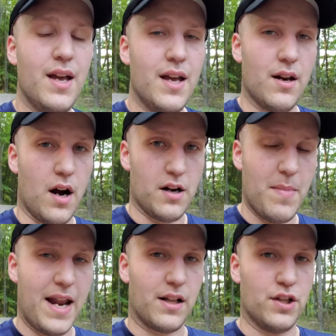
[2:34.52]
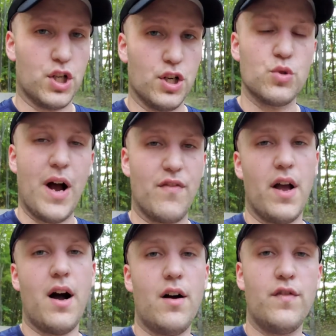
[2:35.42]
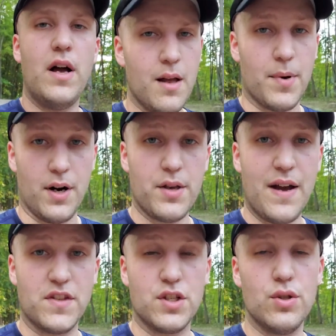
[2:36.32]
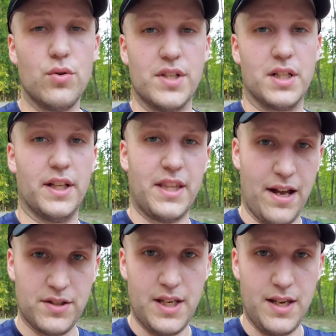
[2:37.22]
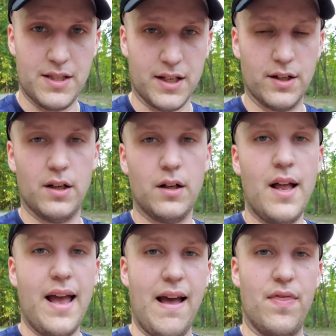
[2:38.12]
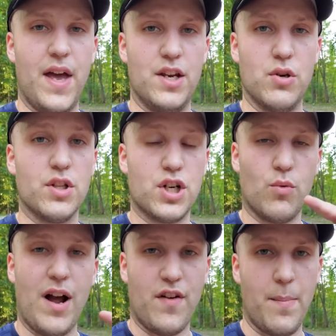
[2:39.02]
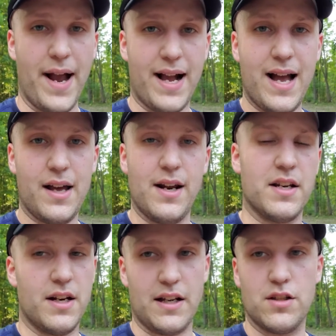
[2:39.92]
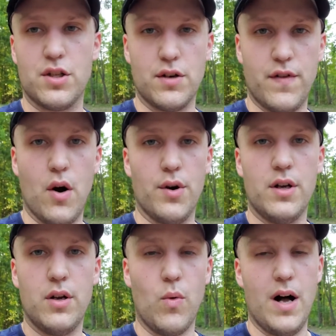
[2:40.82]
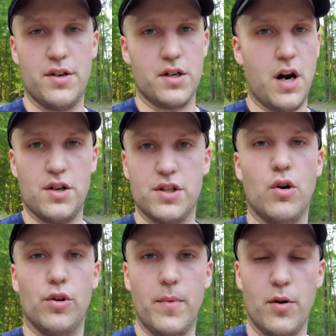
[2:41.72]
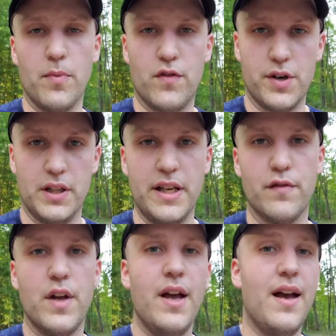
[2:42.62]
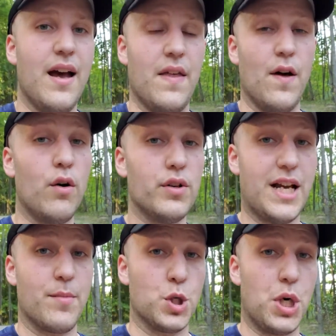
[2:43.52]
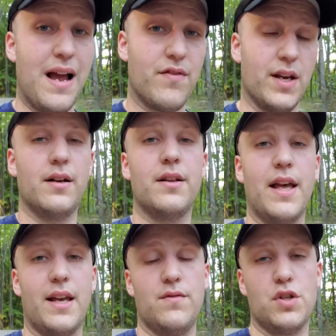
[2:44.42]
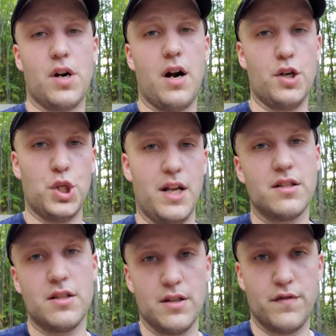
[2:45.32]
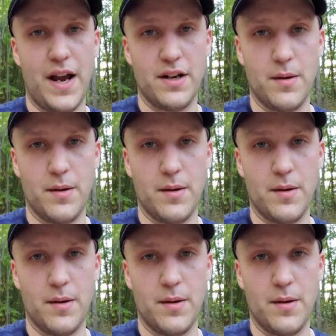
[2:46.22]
it automatically turns Wi-Fi off, but all you have to do is click the LTE signal, and then you can turn Wi-Fi back on and connect it to your phone while your car's in hold mode before you leave. And then the whole time you're driving, that gives your car a chance to find